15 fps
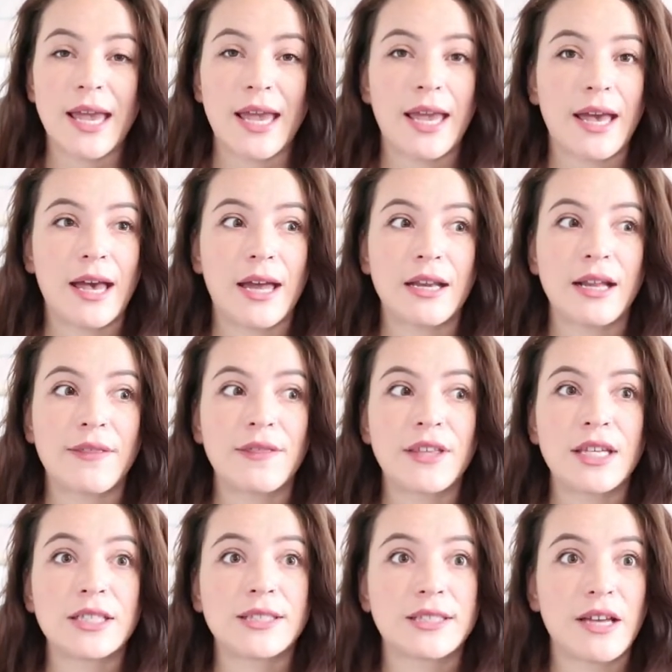and
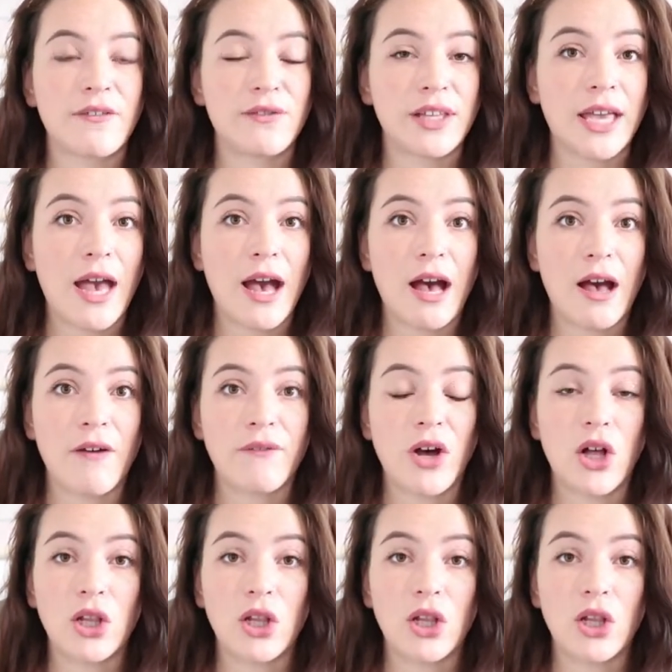these definitely have